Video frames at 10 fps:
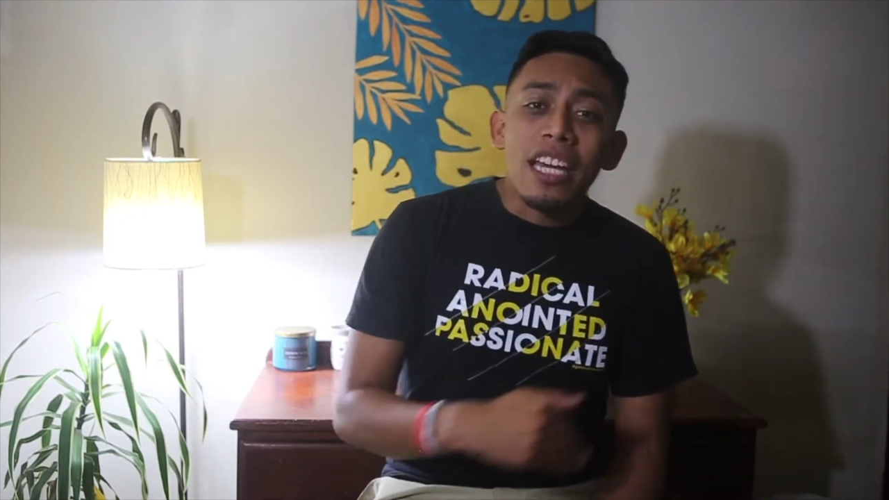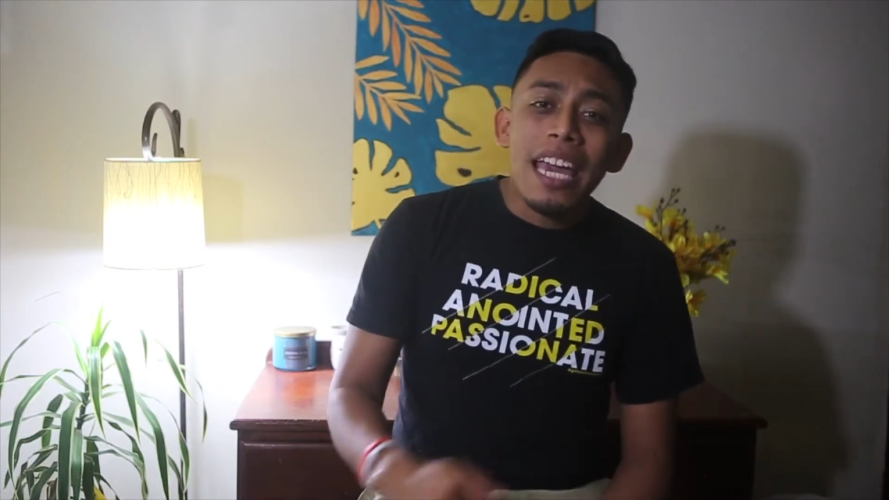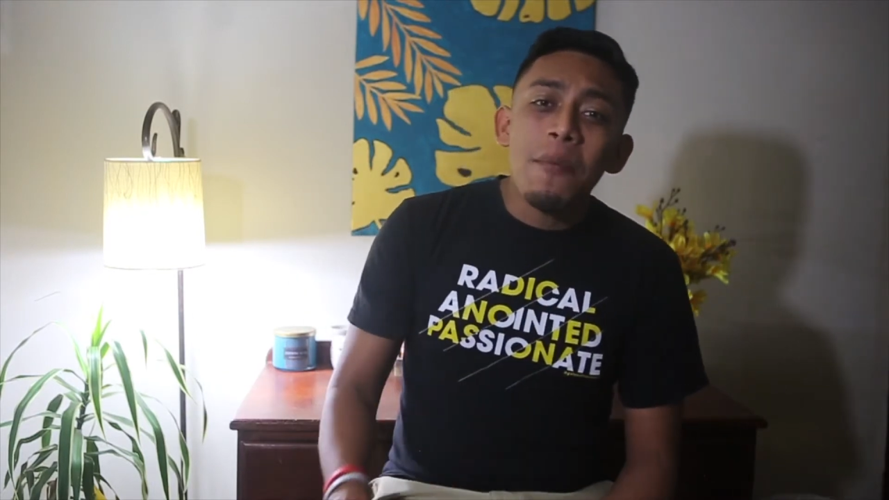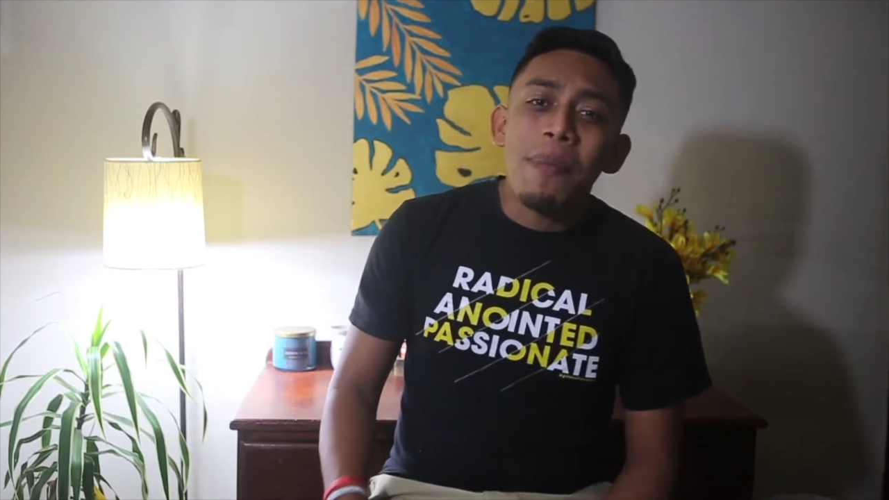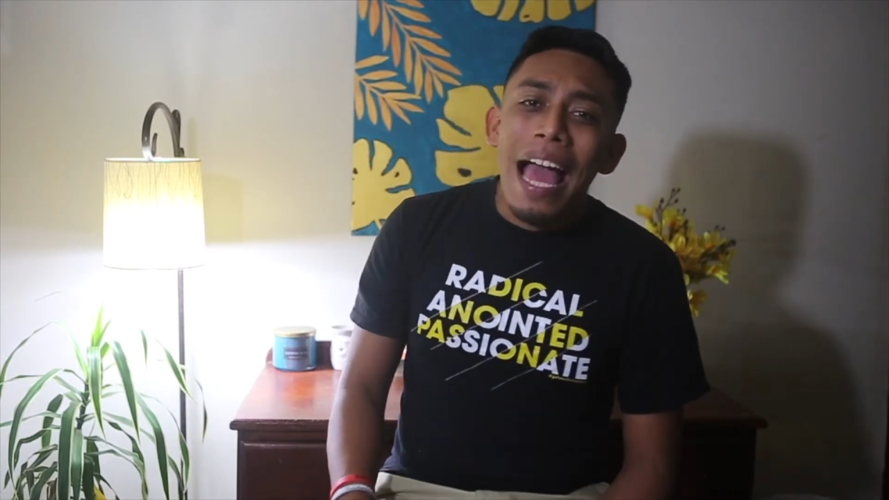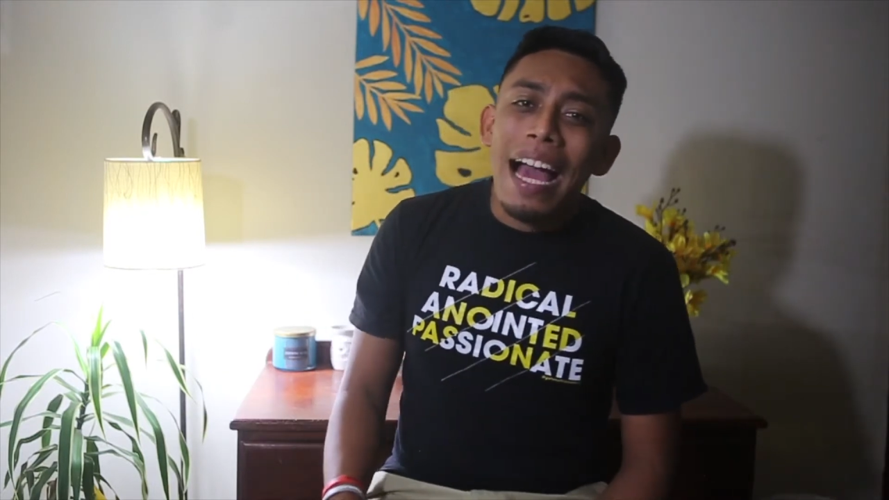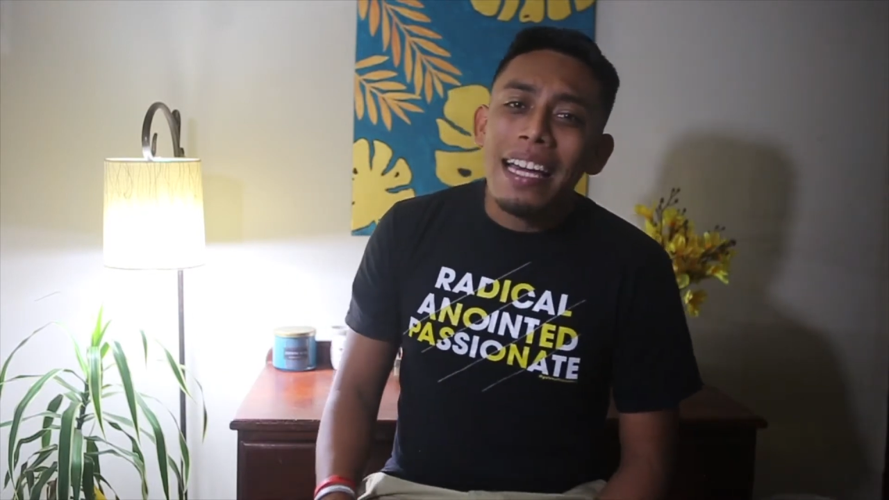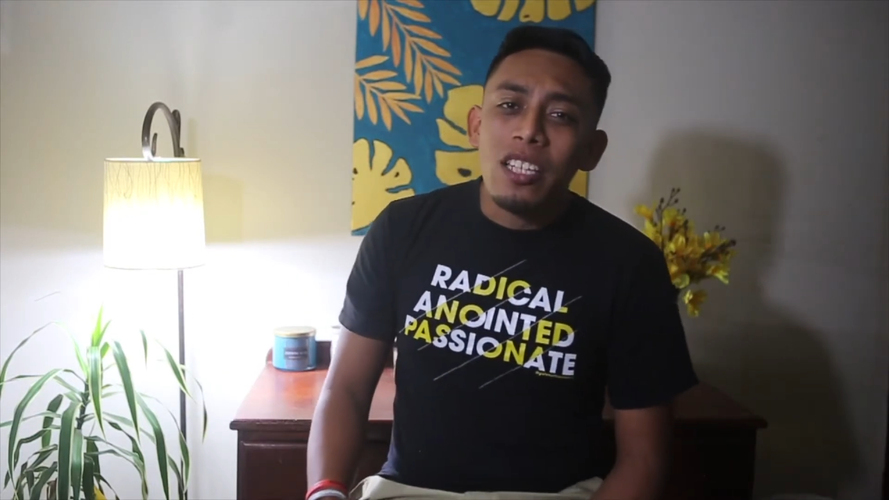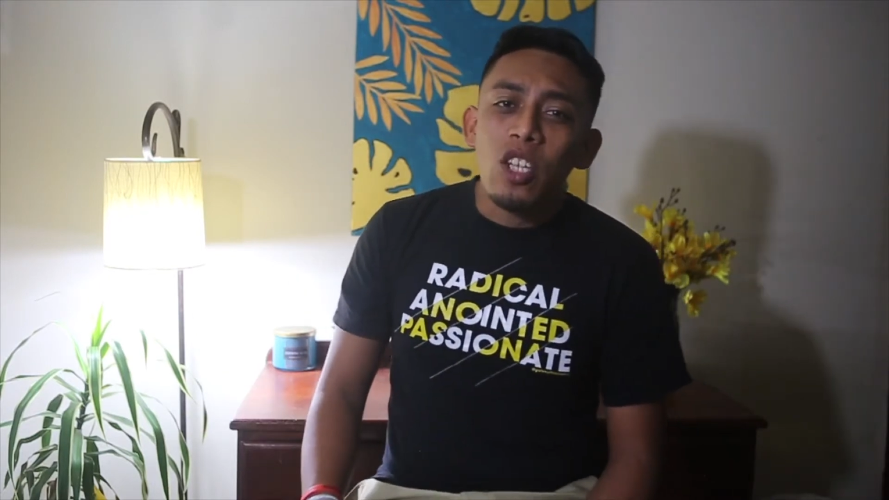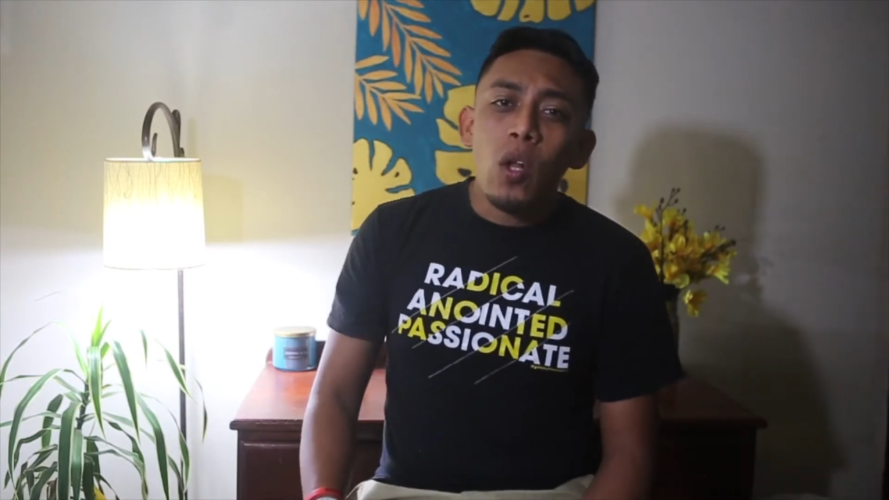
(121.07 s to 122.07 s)
came
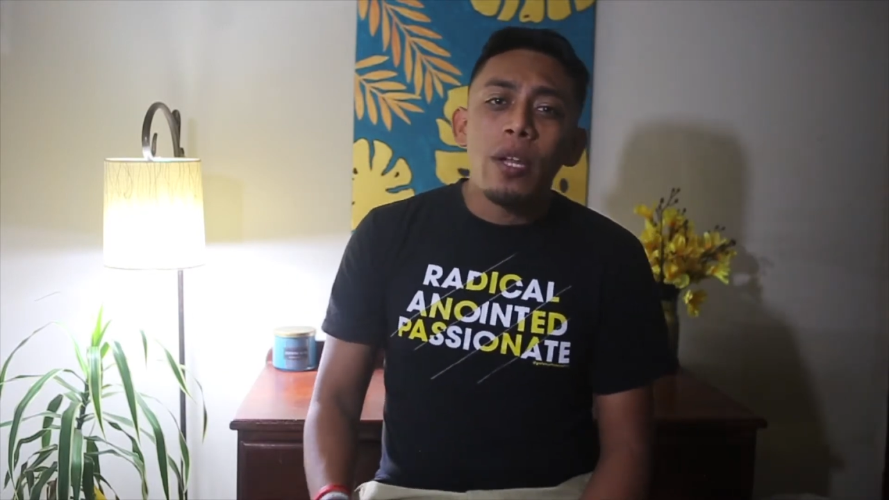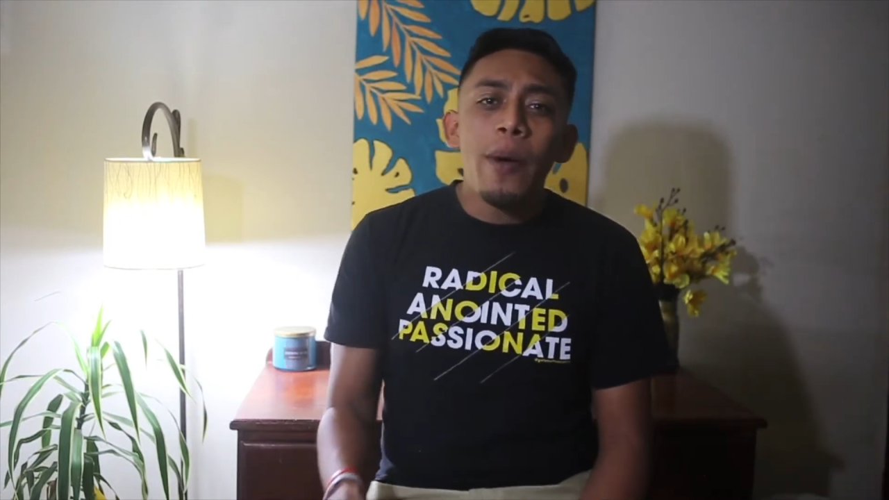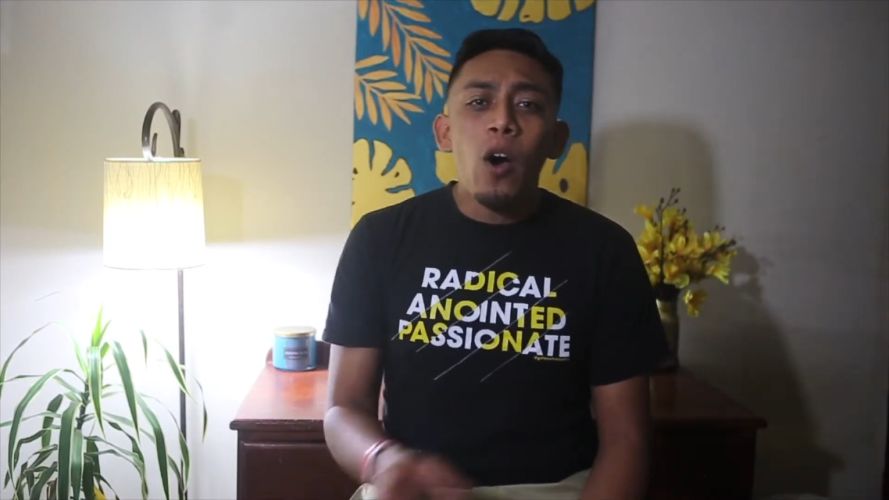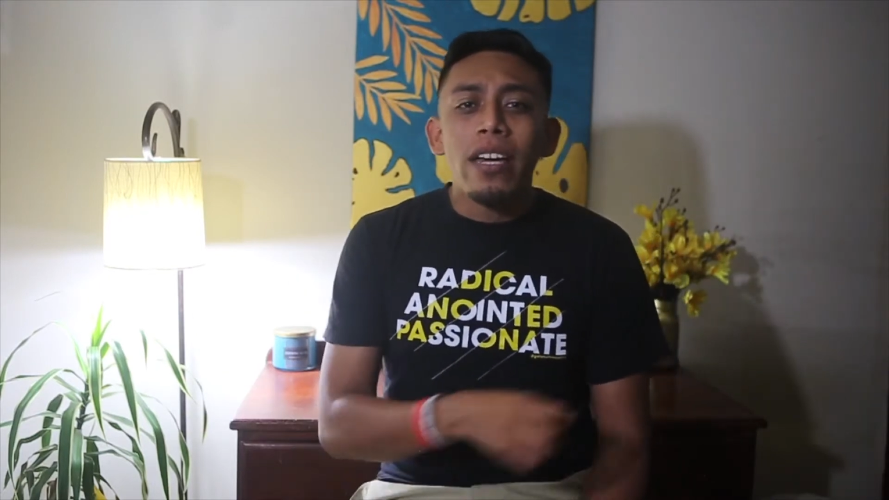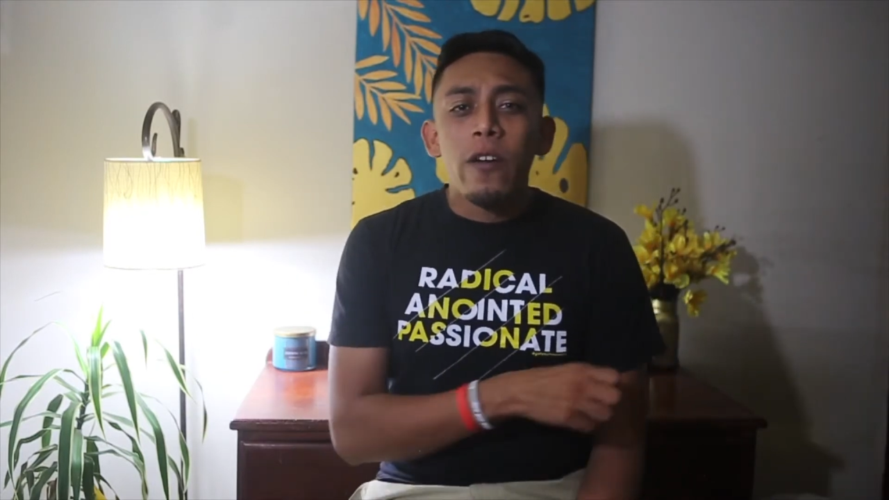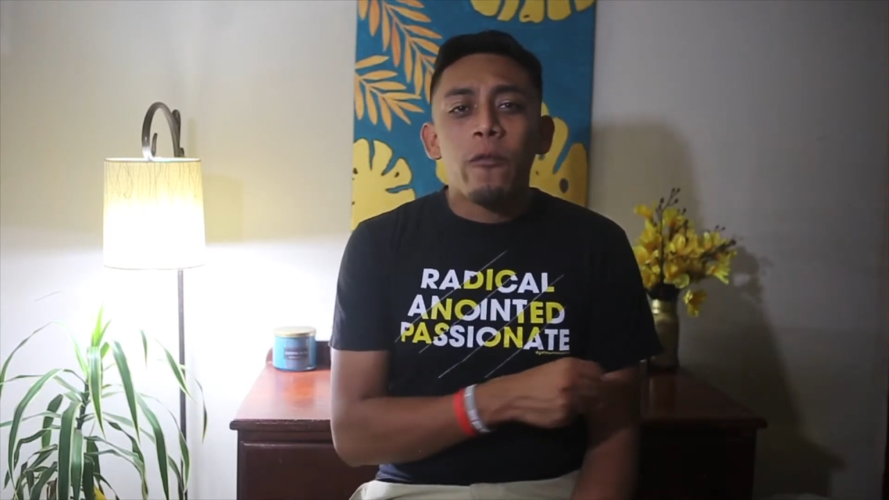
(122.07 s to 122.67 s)
back and told him, "Okay,